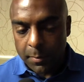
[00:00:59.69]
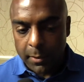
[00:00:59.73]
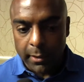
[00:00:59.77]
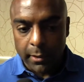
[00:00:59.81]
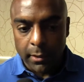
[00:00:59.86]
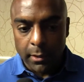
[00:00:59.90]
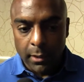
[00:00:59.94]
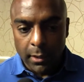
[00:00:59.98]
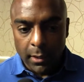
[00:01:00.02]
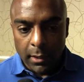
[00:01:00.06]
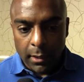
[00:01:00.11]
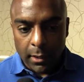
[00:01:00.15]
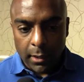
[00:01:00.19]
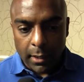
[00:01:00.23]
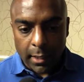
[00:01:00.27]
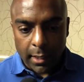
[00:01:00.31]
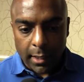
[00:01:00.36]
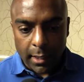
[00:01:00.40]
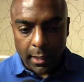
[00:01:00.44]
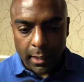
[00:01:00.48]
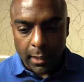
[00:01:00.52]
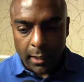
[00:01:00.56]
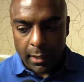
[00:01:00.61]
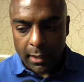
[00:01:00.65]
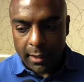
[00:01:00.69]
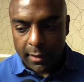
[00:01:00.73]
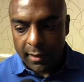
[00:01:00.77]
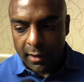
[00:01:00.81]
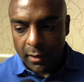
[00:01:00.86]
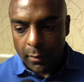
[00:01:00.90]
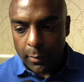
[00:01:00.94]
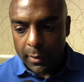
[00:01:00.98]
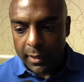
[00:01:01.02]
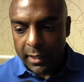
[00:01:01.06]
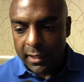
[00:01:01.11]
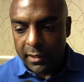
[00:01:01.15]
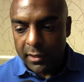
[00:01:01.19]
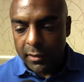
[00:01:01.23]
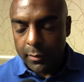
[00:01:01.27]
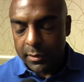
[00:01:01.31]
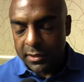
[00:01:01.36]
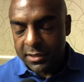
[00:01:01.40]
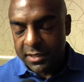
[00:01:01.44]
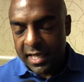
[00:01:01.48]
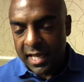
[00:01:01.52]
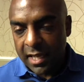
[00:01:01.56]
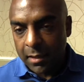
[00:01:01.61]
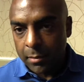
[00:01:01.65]
But I think we need to
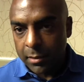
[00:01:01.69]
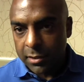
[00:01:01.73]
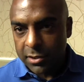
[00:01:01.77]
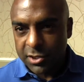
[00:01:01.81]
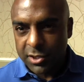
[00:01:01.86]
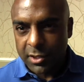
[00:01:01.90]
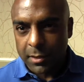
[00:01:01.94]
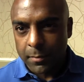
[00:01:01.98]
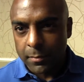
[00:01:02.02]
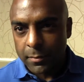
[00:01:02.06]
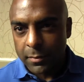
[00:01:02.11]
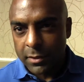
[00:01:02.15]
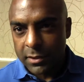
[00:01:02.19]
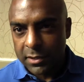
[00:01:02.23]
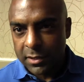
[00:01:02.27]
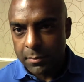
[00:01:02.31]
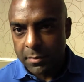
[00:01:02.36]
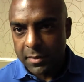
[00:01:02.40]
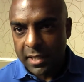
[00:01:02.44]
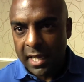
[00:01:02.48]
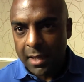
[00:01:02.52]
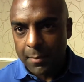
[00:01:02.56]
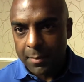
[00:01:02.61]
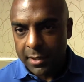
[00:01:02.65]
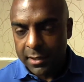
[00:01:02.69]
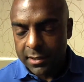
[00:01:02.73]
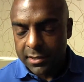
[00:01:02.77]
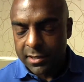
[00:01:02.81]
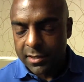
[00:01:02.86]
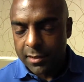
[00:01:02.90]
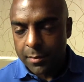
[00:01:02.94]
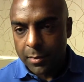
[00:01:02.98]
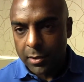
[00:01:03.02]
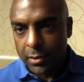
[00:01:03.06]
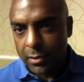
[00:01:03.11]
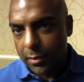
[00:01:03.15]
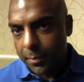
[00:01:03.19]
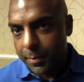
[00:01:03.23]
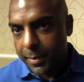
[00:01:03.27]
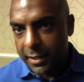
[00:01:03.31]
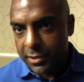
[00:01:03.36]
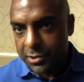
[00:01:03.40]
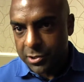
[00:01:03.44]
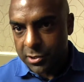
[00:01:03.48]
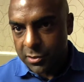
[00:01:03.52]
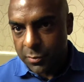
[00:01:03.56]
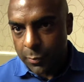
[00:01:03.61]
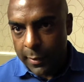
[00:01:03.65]
establish some dominance in the middle of the
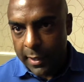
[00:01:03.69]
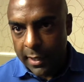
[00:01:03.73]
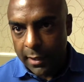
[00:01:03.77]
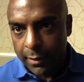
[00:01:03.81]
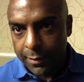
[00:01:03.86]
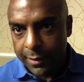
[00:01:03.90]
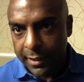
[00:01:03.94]
pitch as well.